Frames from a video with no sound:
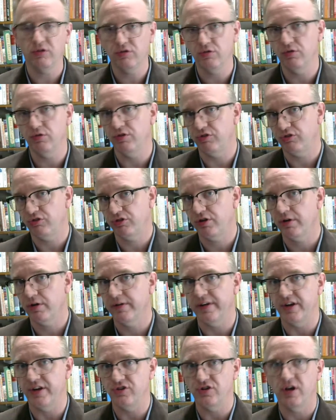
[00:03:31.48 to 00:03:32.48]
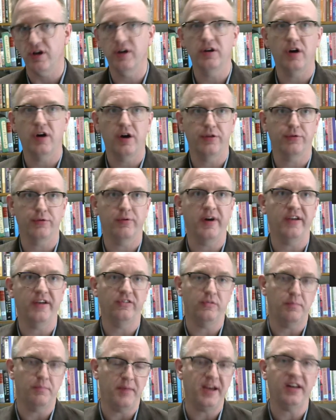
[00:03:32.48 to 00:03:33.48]
to discourage
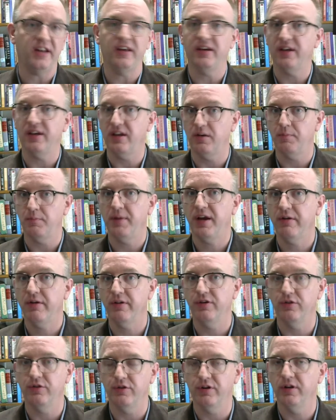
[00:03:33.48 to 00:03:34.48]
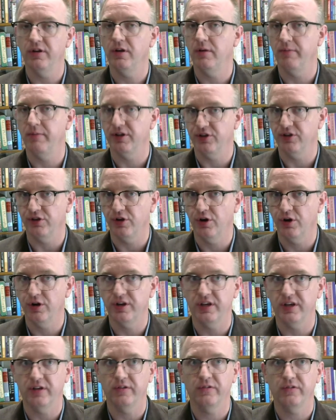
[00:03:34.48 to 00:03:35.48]
unauthorized mating and parenthood among the
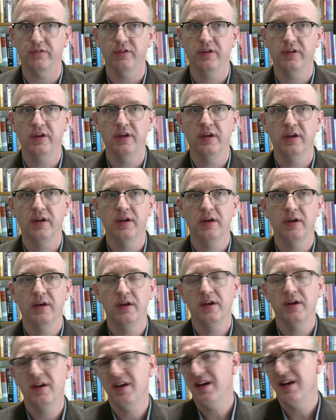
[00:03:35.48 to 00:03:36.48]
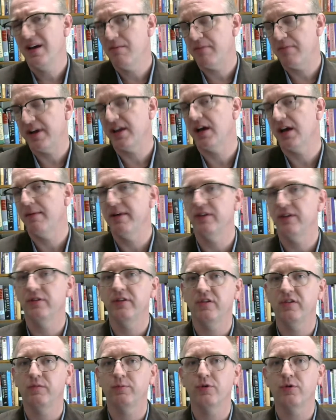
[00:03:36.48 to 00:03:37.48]
guardians. My comment on
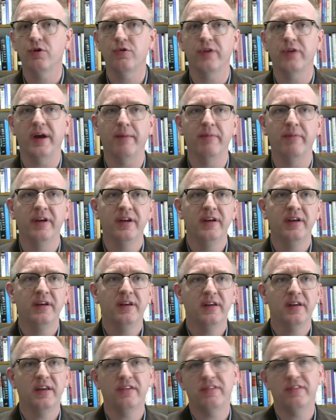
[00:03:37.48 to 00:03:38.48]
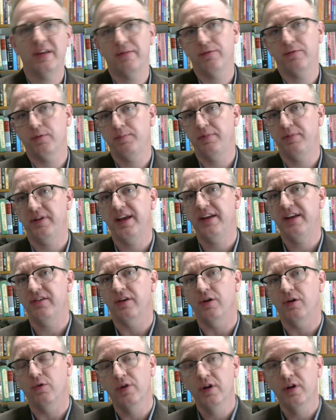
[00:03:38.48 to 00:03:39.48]
this program is that for
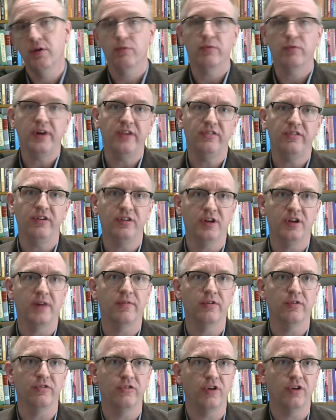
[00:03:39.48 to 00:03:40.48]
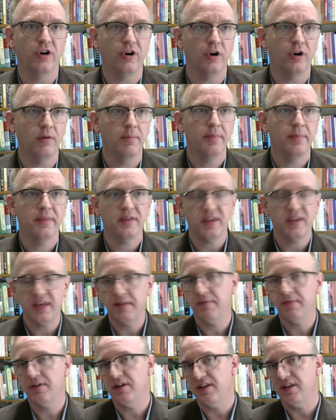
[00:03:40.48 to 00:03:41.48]
Plato, reason governs all,
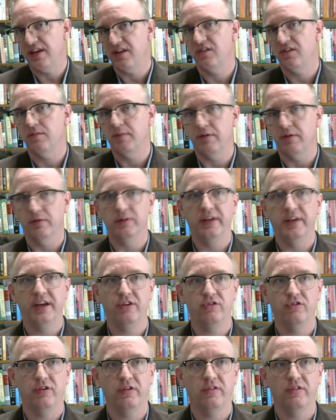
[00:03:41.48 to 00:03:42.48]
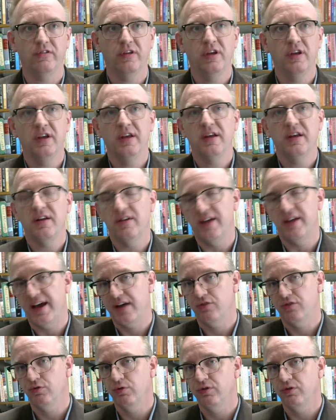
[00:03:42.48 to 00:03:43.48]
even intimate relations.
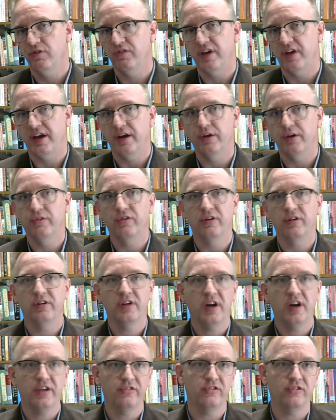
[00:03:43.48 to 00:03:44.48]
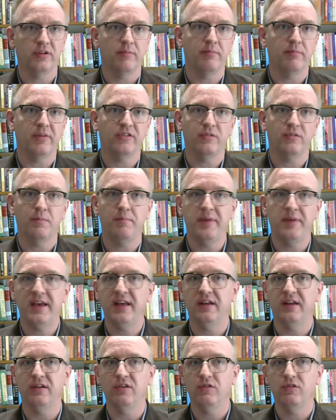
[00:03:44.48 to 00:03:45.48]
Natural desires and custom must
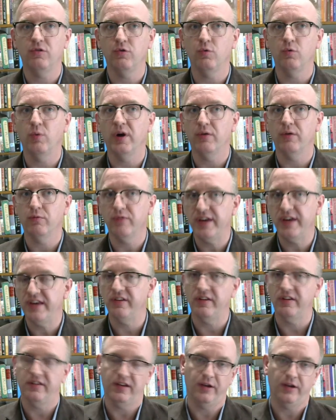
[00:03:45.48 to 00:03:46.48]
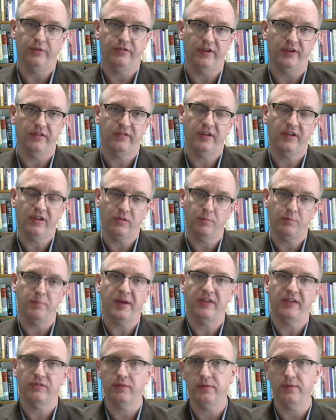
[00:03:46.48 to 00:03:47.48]
bend to what reason tells us is
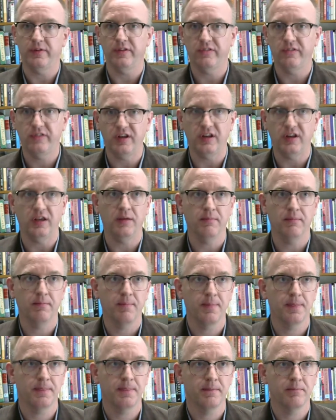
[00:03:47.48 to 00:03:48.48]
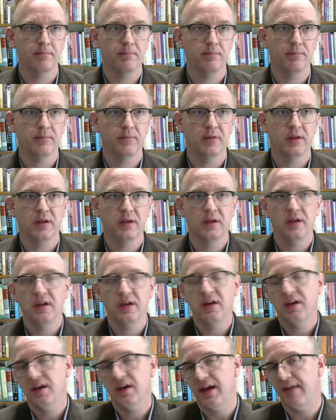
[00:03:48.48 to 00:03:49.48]
best for the city.
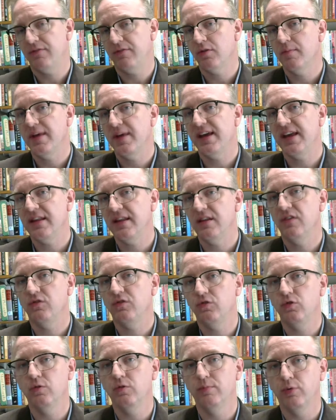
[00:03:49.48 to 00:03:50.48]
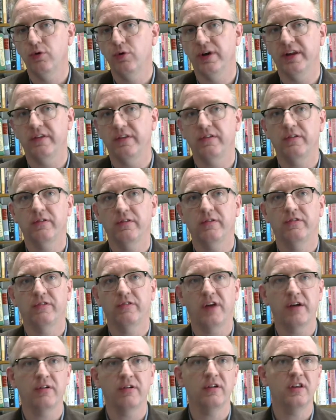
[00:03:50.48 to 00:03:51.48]
After making these two points,
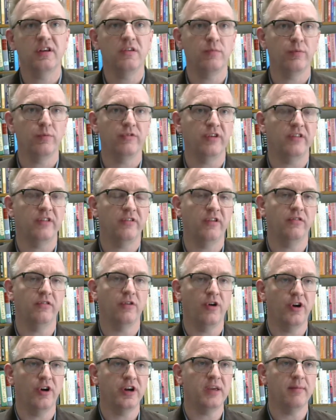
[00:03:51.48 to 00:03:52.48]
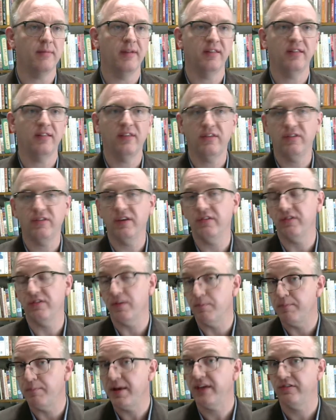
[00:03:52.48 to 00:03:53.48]
Socrates presents his argument that this is
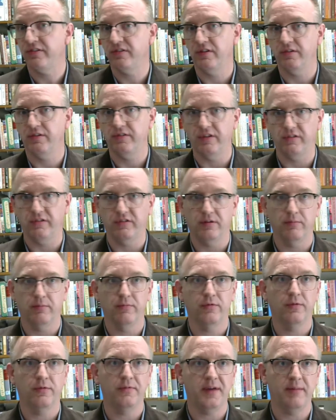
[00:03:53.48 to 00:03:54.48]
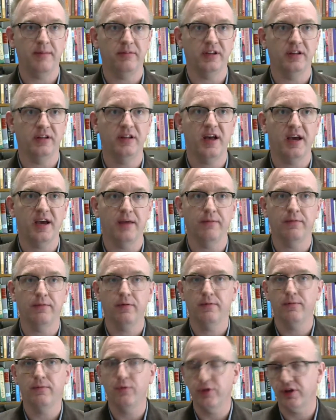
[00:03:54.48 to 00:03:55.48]
the best system for family life
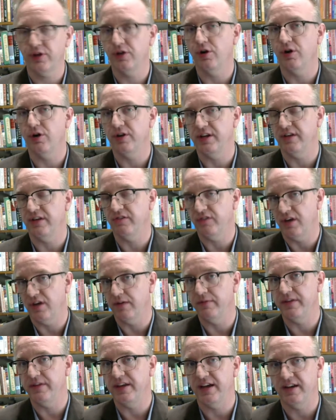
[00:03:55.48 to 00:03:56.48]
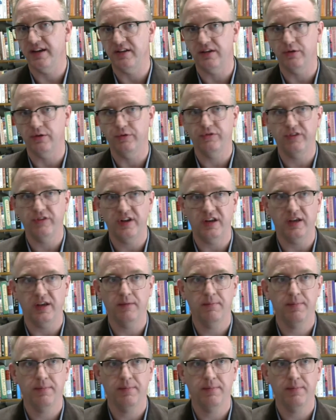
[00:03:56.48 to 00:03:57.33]
for the guardians of the ideal city.